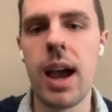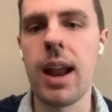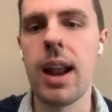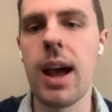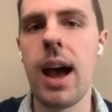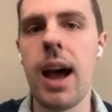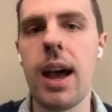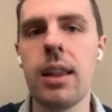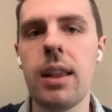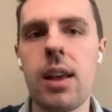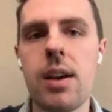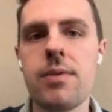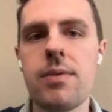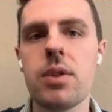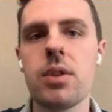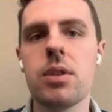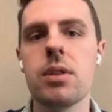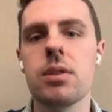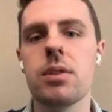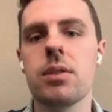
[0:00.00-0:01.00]
At a high
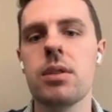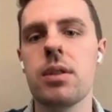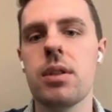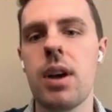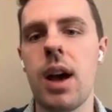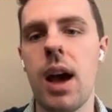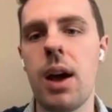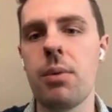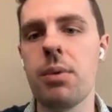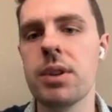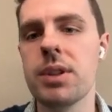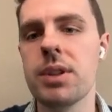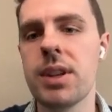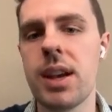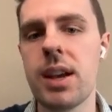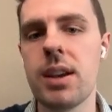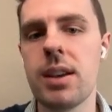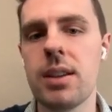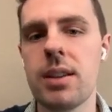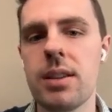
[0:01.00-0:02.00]
level, I would
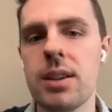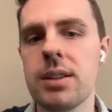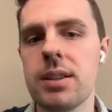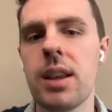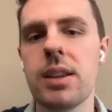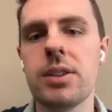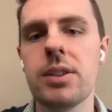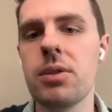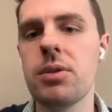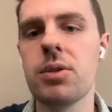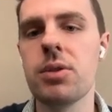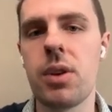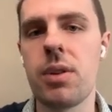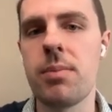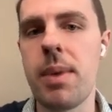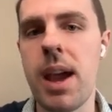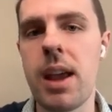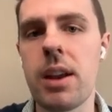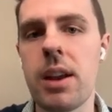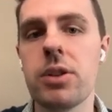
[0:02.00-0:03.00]
say this lets you sort
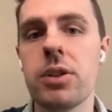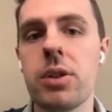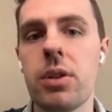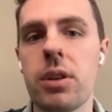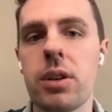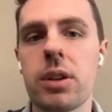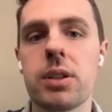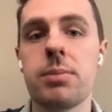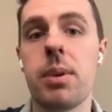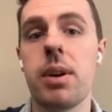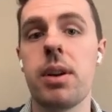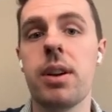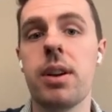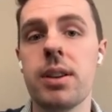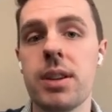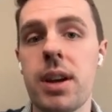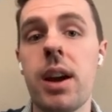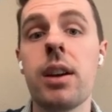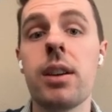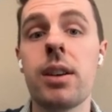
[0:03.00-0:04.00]
of manage your
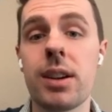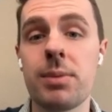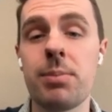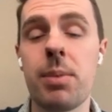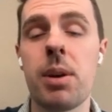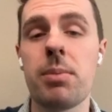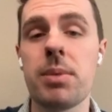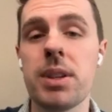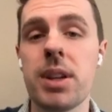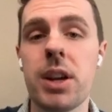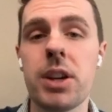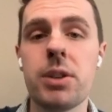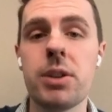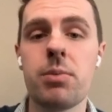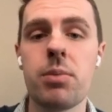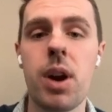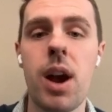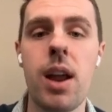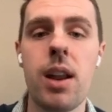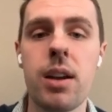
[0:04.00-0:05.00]
entire
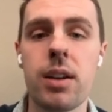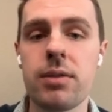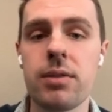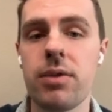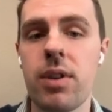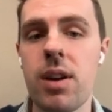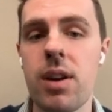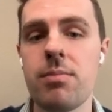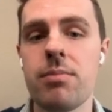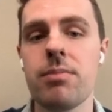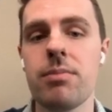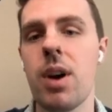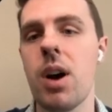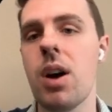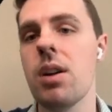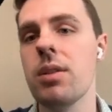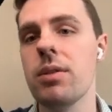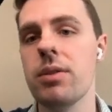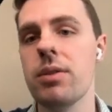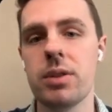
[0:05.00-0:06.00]
experimentation product from
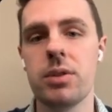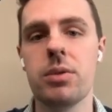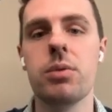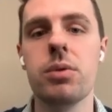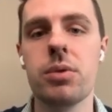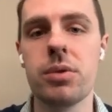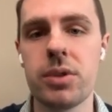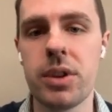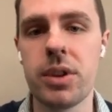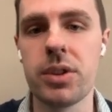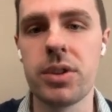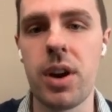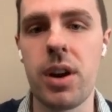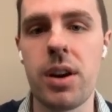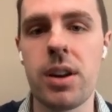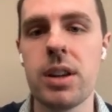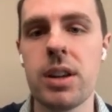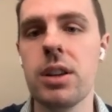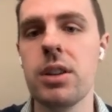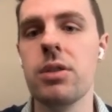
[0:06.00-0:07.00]
all of the tools you're
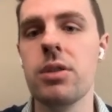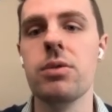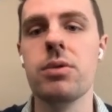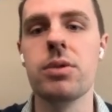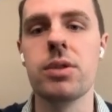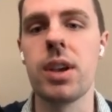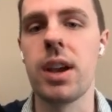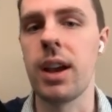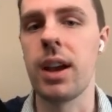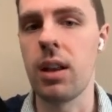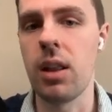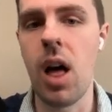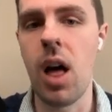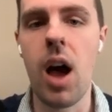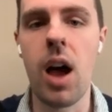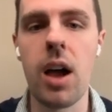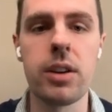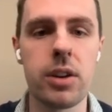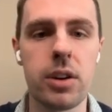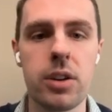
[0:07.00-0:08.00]
starting to use like
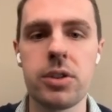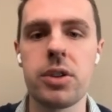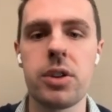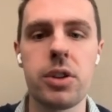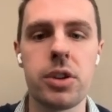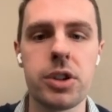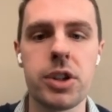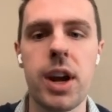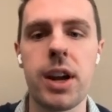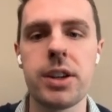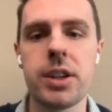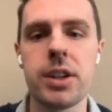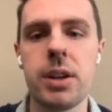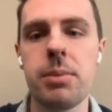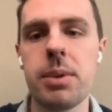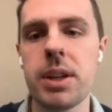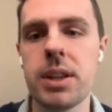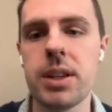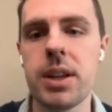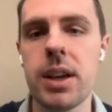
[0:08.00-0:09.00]
Claude, Cursor,
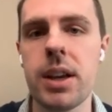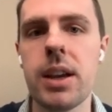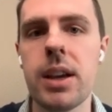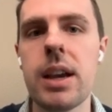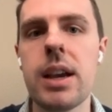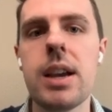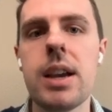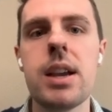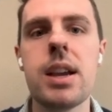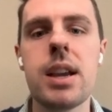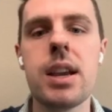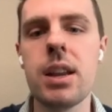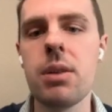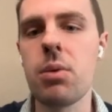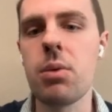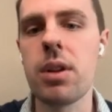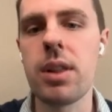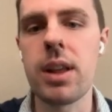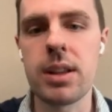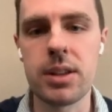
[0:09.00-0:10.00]
ChatGPT.
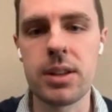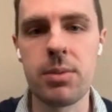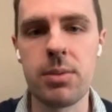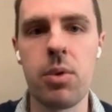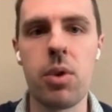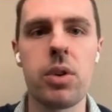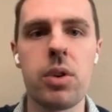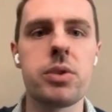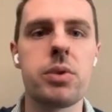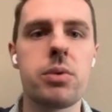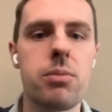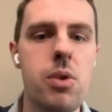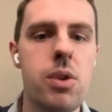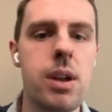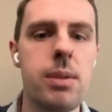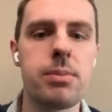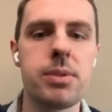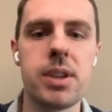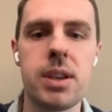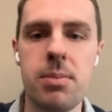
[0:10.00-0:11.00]
Anywhere that supports remote
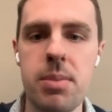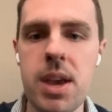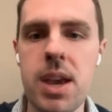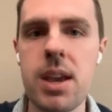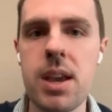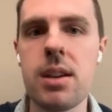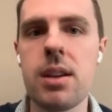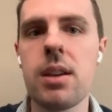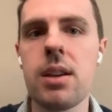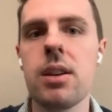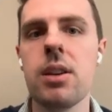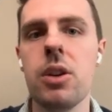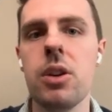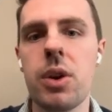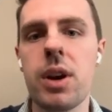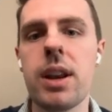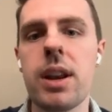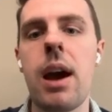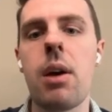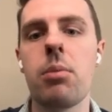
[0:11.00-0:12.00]
MCP, you
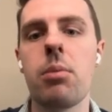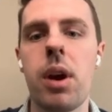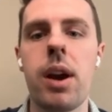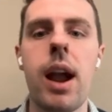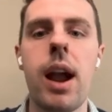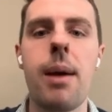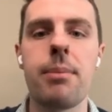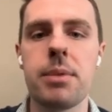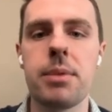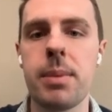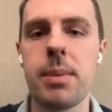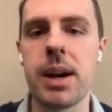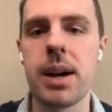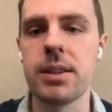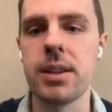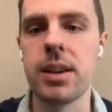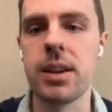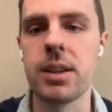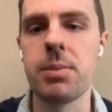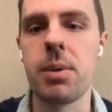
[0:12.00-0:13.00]
can now bring
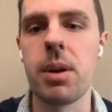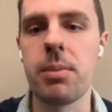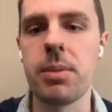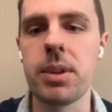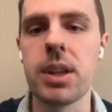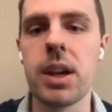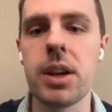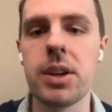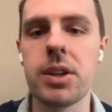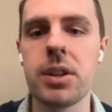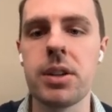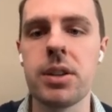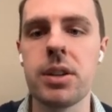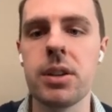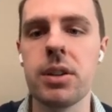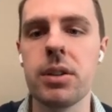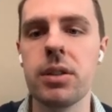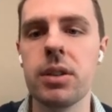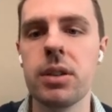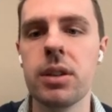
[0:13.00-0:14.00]
Optimizely Experimentation
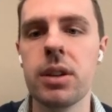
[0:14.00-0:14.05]
to.